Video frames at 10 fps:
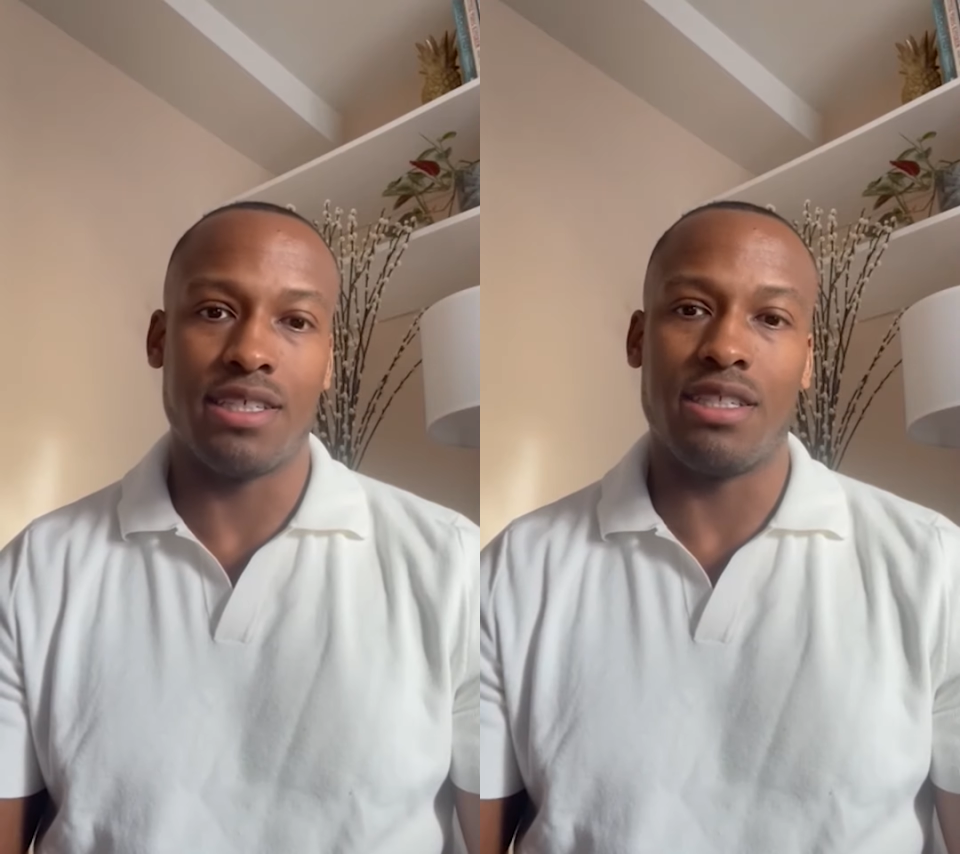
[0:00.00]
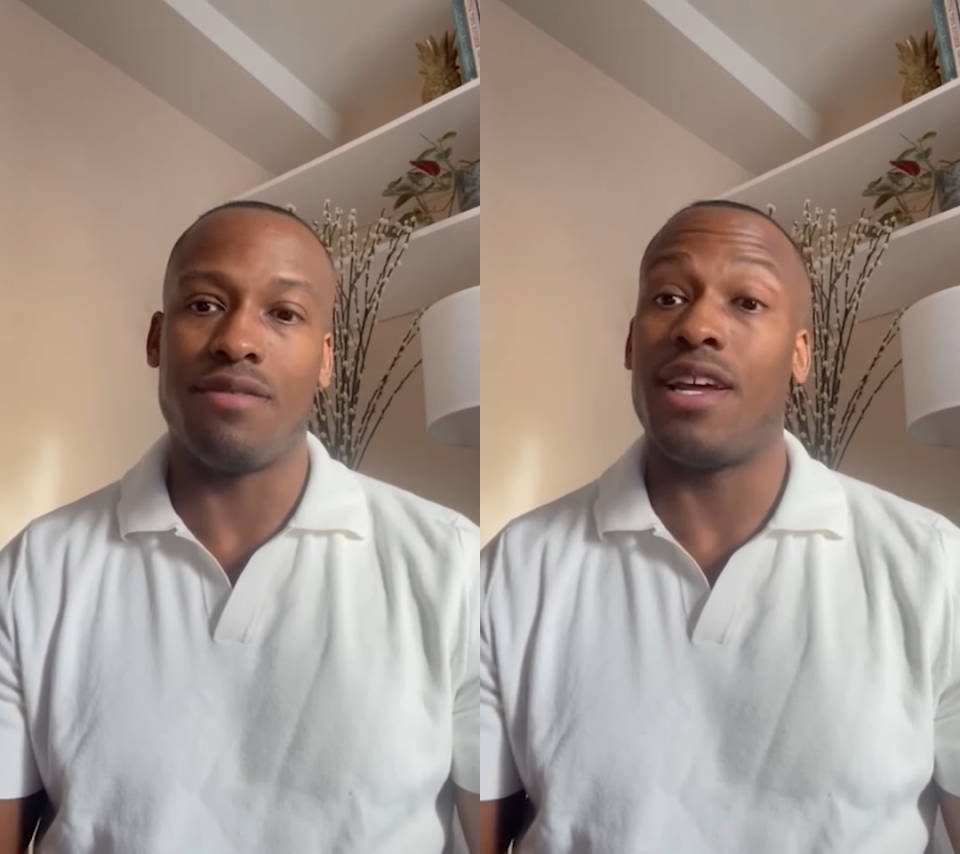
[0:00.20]

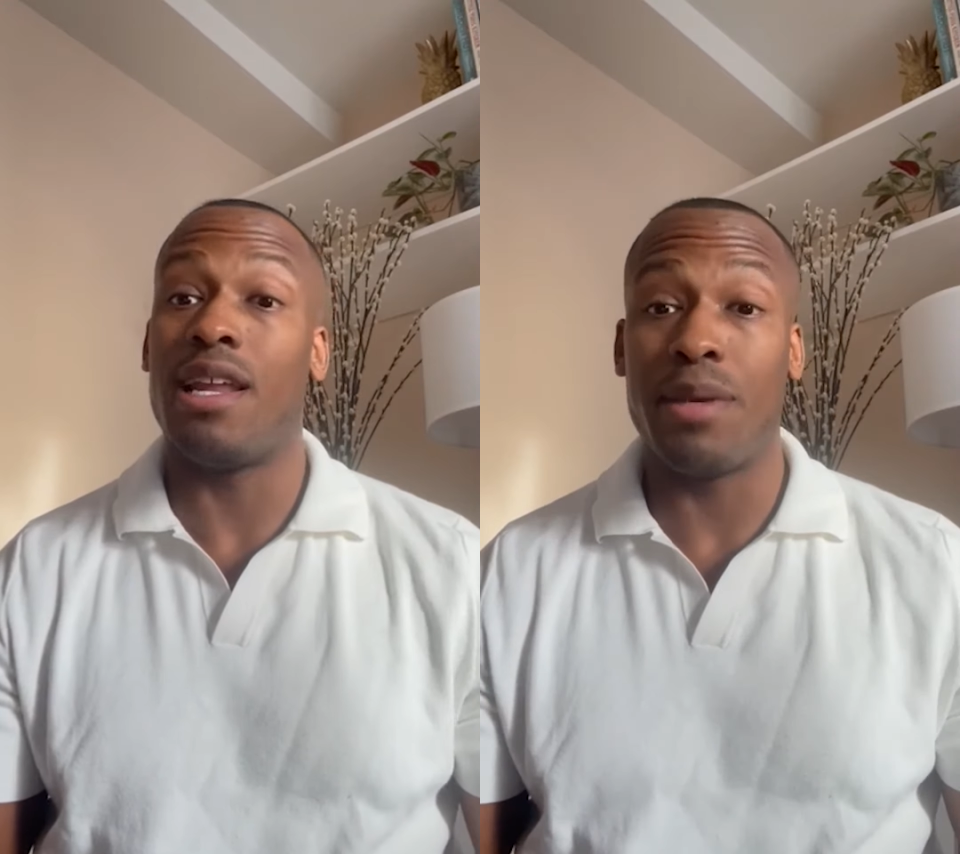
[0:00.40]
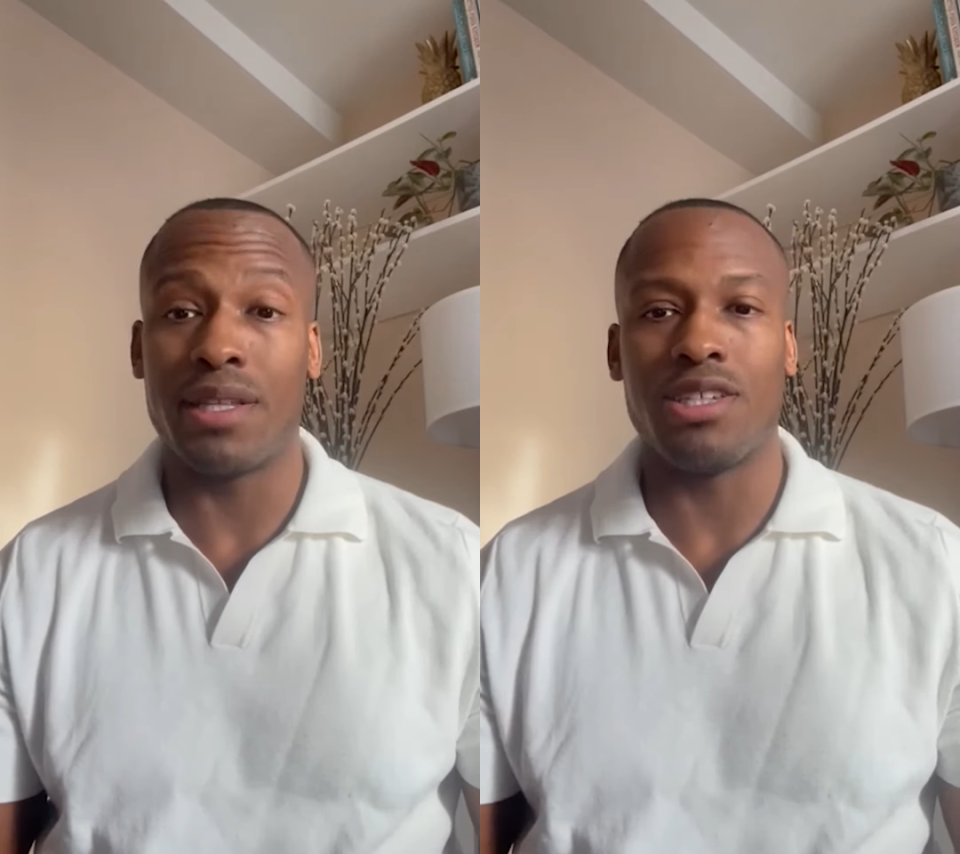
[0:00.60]
and
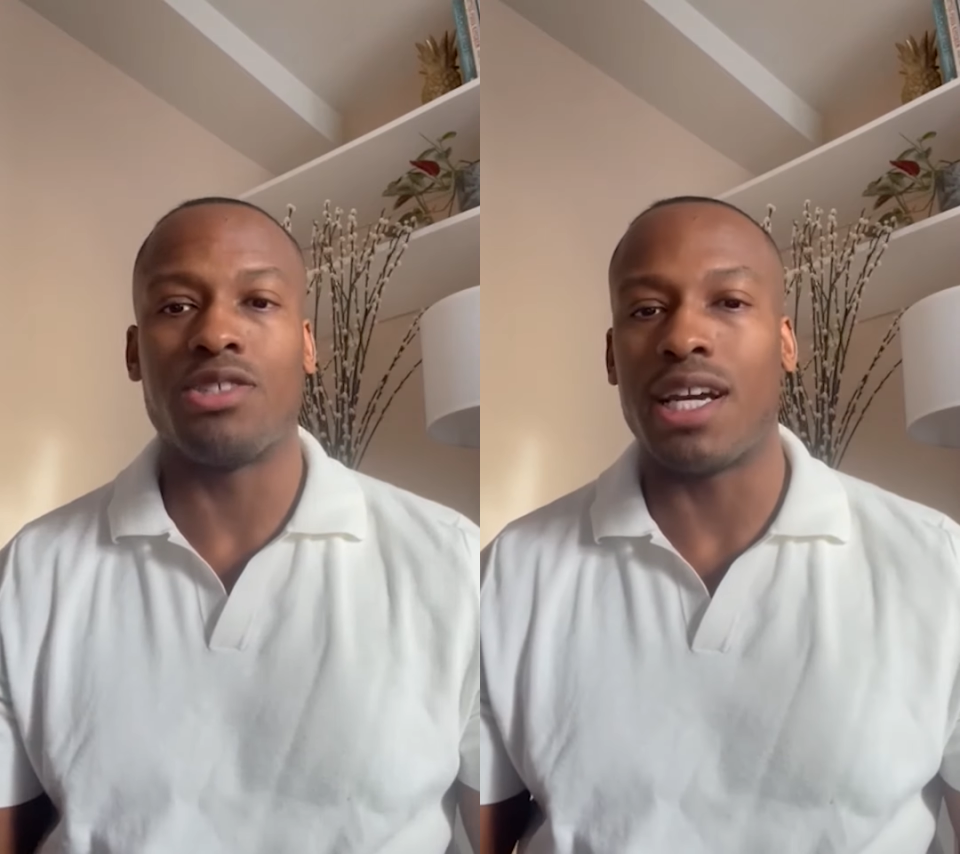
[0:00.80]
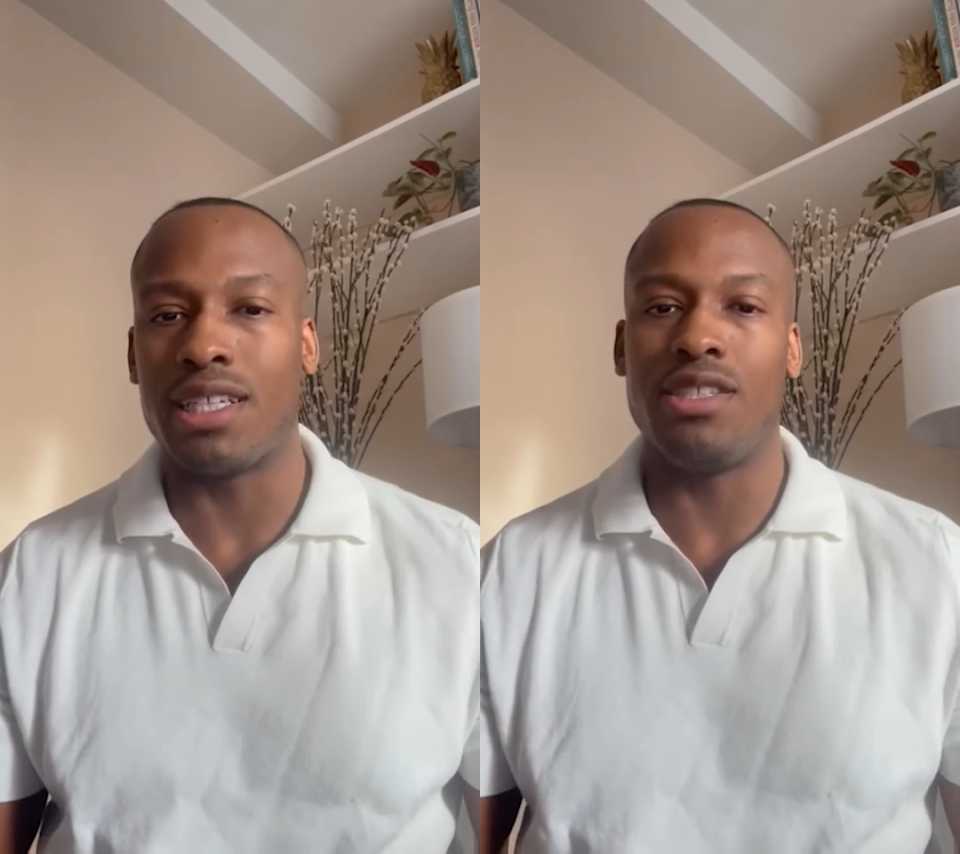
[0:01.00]
developing the
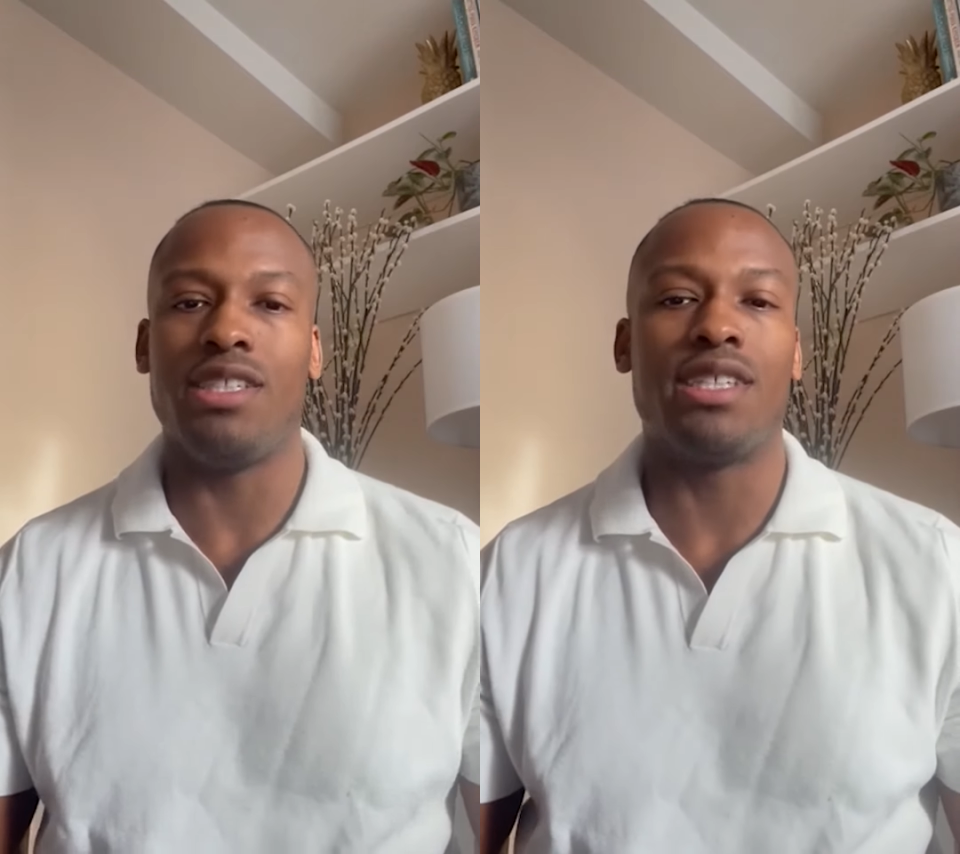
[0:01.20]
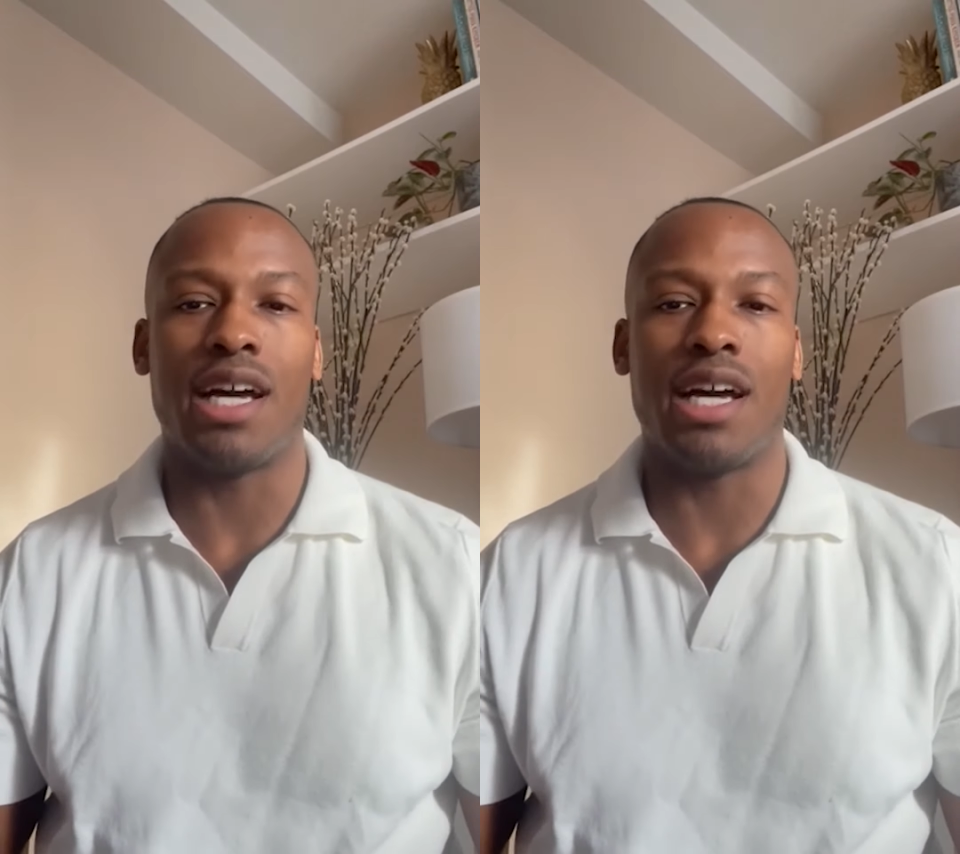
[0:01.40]
strategies